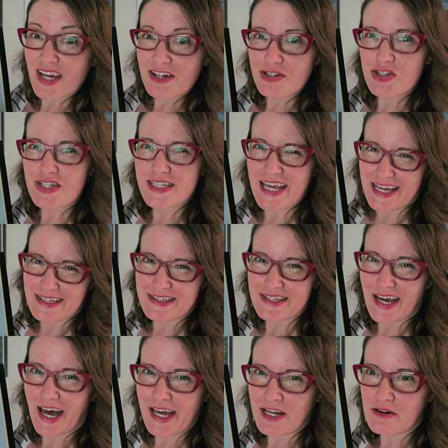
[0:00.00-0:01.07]
are states,
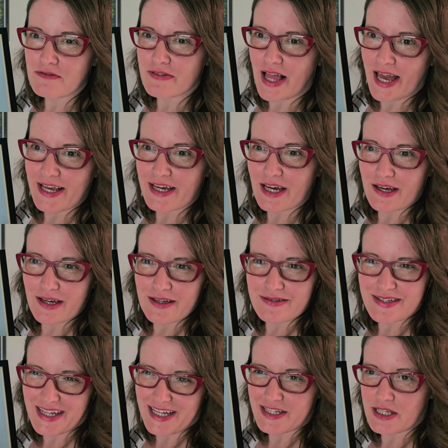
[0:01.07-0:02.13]
kind of like
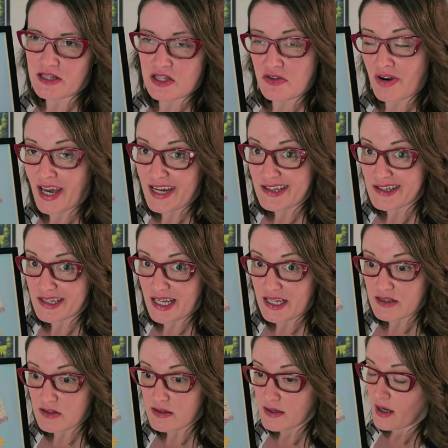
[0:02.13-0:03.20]
states in the United
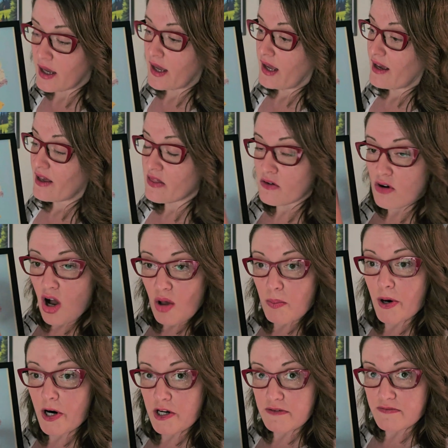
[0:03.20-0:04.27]
States. And they're all
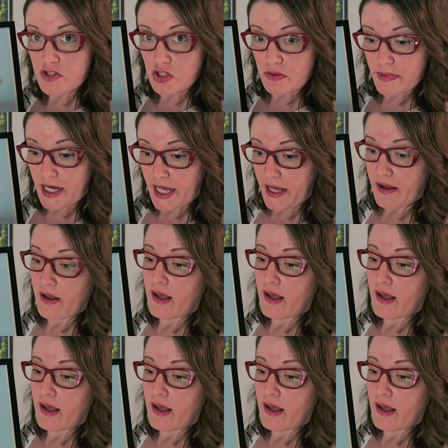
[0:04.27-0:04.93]
part of Germany.